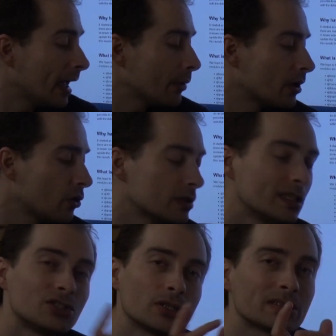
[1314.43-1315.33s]
I will
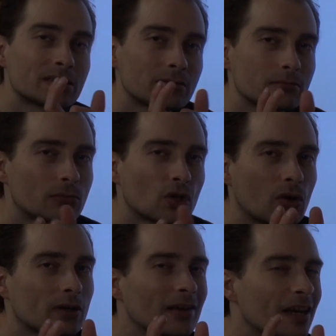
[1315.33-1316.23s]
only just
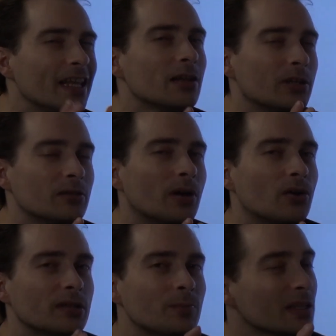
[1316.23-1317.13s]
talk a little bit about it,